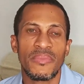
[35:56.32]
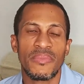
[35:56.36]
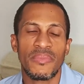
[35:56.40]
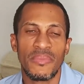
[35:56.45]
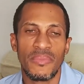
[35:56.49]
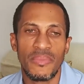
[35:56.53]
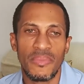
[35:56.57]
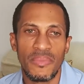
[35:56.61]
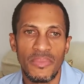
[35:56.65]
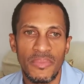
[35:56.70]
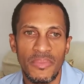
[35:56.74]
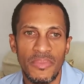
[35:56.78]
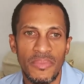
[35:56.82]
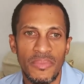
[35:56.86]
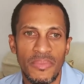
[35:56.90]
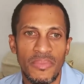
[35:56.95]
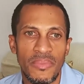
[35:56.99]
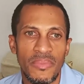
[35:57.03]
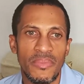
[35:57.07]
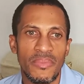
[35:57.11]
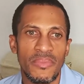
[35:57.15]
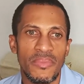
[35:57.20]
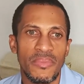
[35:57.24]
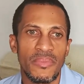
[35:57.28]

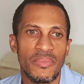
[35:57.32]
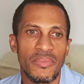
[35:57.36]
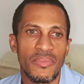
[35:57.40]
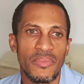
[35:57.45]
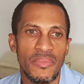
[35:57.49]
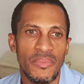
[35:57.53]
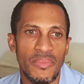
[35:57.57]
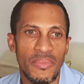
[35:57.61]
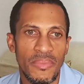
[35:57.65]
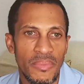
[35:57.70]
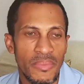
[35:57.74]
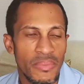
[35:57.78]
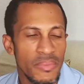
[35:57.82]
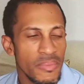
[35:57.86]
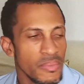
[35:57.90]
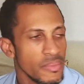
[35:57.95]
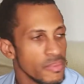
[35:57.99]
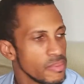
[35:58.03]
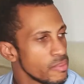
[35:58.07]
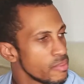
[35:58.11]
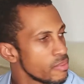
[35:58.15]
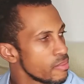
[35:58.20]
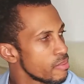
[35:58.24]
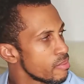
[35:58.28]

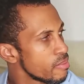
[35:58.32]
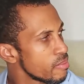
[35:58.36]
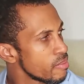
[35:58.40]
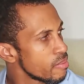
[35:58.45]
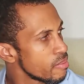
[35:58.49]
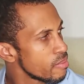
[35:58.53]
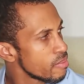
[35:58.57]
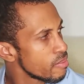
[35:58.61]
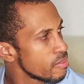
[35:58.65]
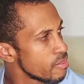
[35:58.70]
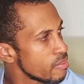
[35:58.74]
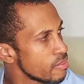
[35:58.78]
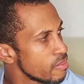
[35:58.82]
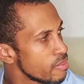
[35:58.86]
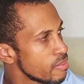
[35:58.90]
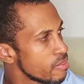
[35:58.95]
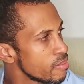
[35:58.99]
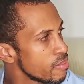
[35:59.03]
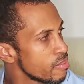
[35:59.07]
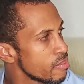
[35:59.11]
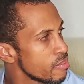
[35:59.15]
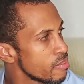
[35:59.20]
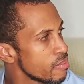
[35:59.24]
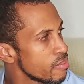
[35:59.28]

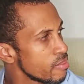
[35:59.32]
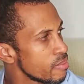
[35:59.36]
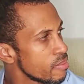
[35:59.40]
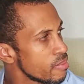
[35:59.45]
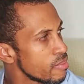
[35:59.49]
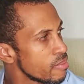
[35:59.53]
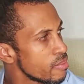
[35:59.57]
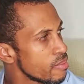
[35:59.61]
This person isn't speaking.